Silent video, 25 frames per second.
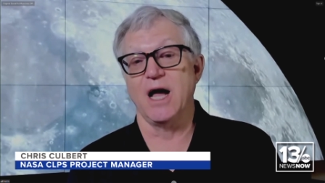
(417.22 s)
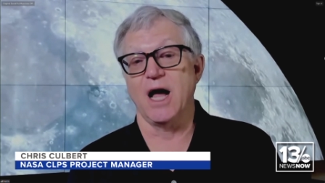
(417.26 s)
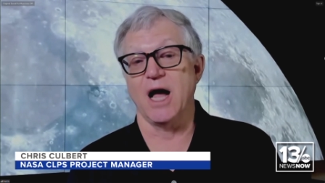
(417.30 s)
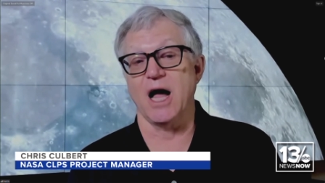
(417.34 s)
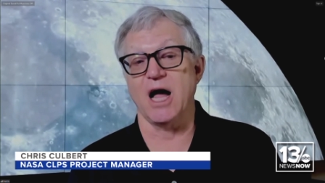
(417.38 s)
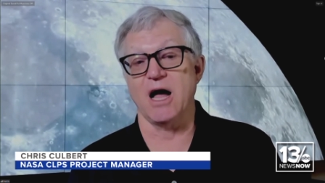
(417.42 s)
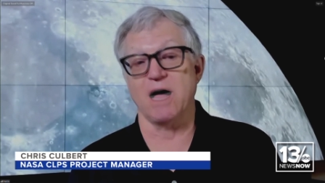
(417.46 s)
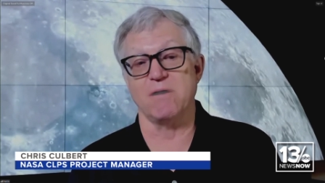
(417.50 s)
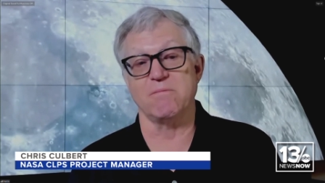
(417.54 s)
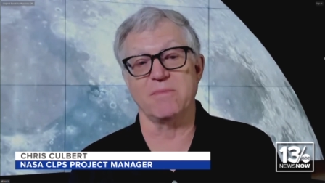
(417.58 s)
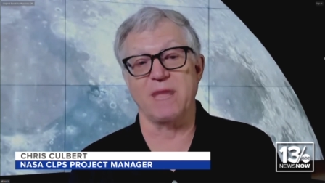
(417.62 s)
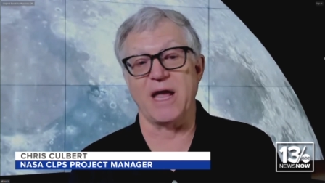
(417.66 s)

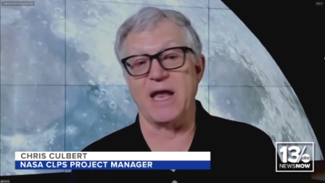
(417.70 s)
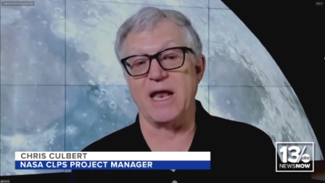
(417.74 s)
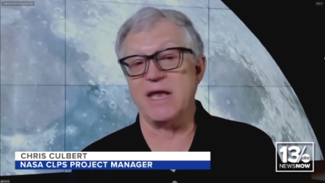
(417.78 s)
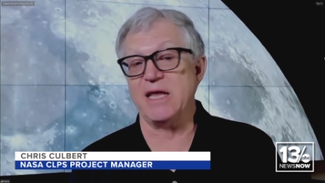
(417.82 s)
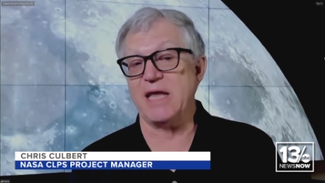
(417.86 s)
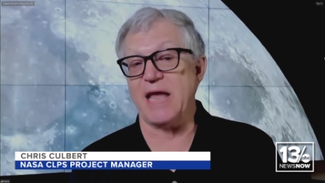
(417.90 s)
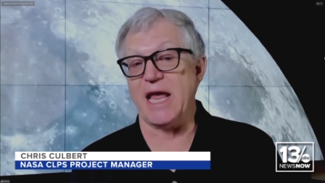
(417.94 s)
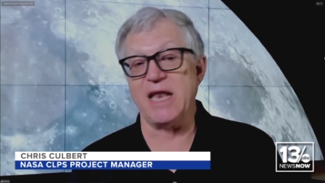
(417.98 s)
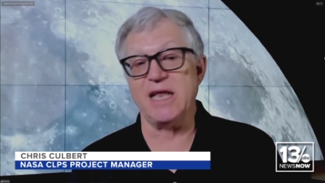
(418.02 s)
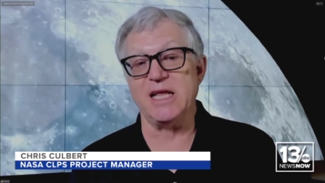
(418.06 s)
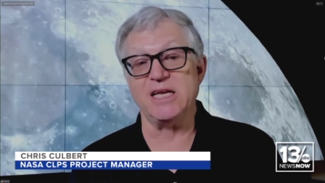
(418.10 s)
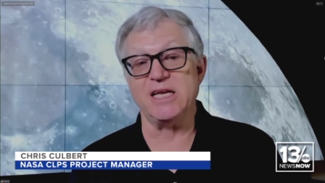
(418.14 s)
Um,
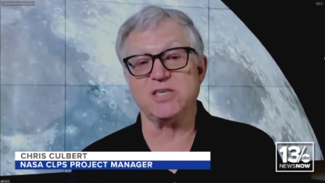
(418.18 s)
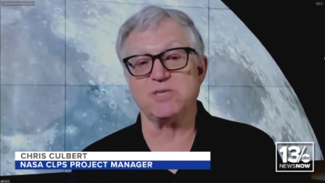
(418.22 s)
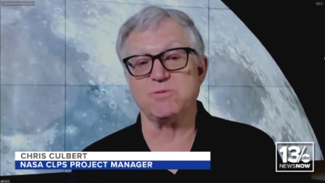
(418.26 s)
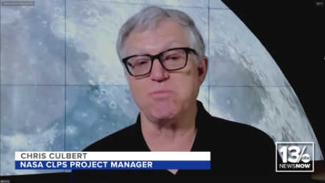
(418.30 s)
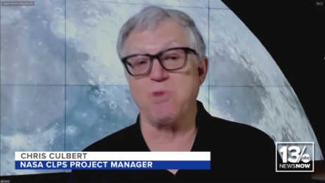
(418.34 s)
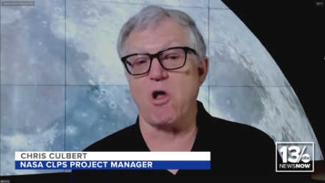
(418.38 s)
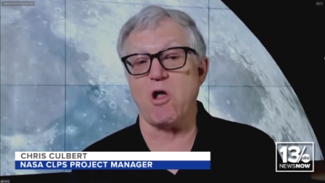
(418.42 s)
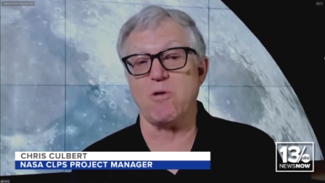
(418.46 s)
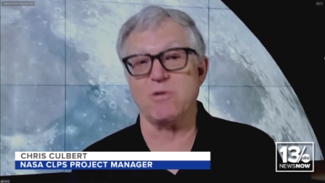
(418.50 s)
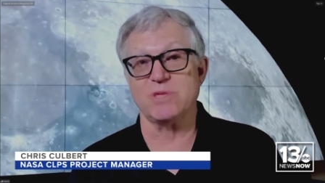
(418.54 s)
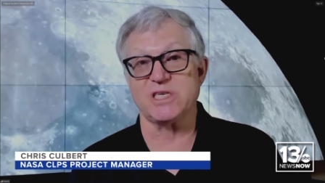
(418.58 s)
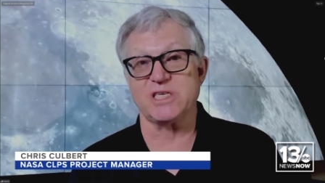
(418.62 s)
any any
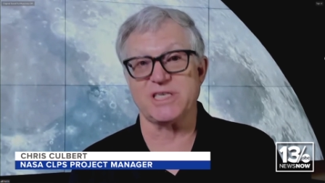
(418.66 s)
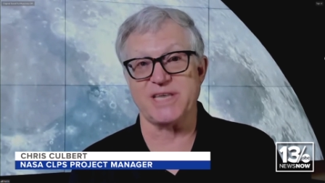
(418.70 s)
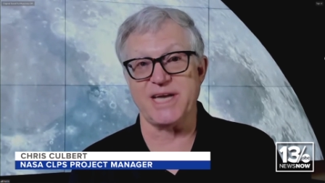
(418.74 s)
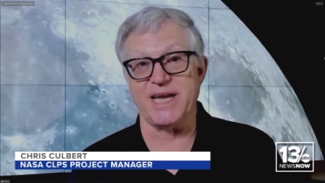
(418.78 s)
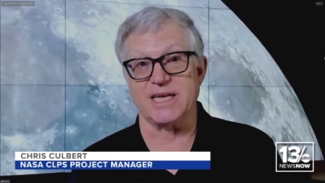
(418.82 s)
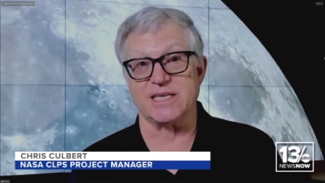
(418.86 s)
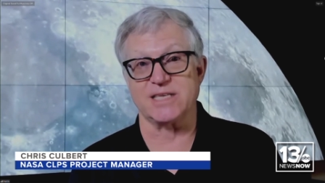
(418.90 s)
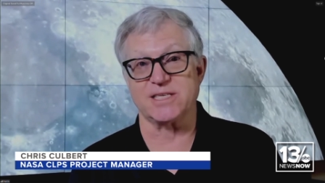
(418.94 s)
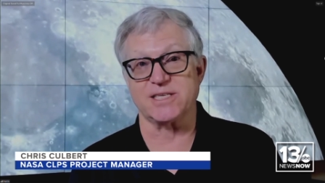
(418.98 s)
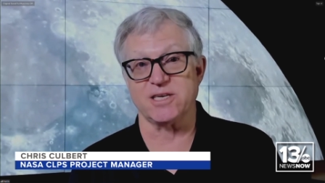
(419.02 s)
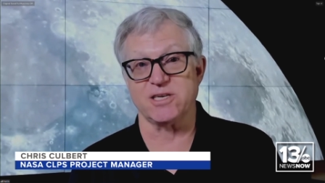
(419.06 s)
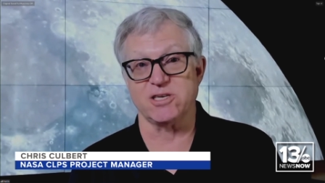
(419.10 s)
small
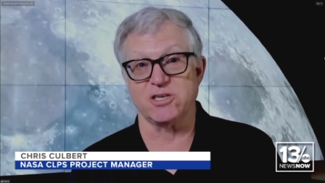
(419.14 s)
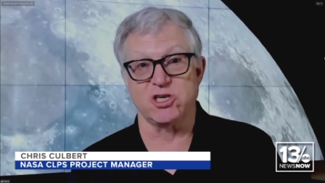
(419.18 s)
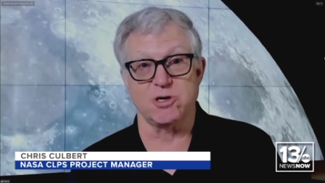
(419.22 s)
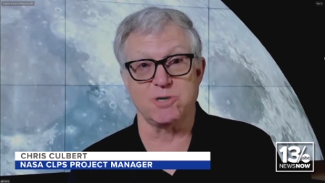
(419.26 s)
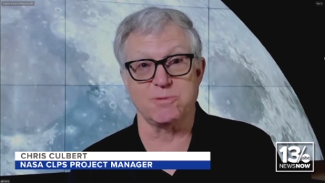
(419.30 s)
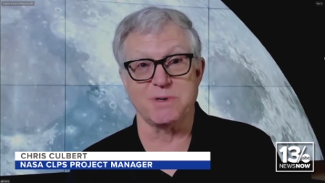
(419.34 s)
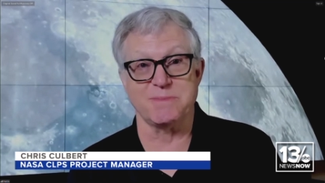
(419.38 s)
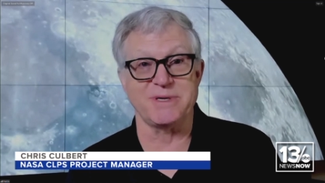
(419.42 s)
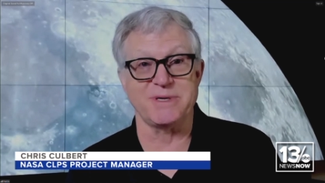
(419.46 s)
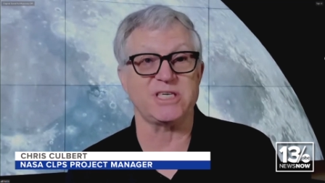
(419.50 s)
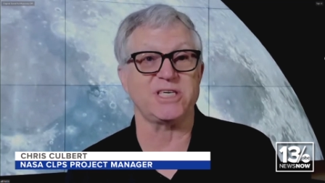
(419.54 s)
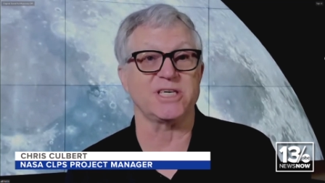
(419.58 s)
mistakes can
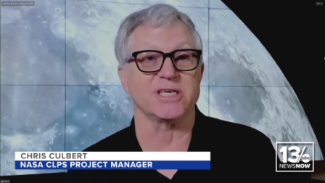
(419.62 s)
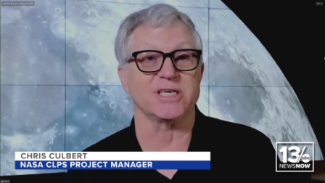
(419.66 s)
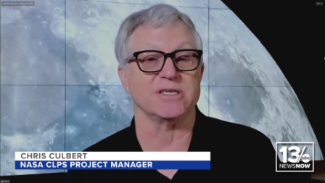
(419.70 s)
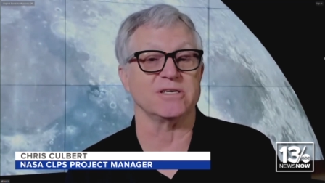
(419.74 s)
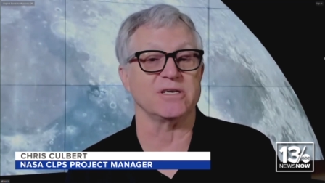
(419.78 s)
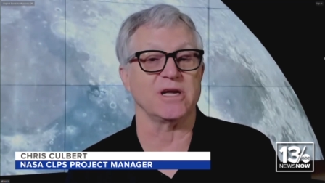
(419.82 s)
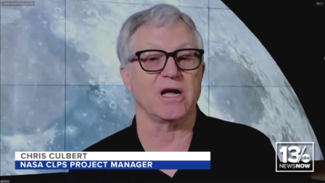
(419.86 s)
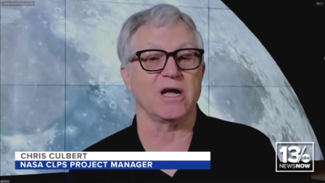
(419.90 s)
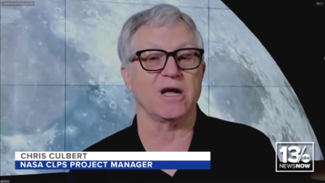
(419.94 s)
doom a mission.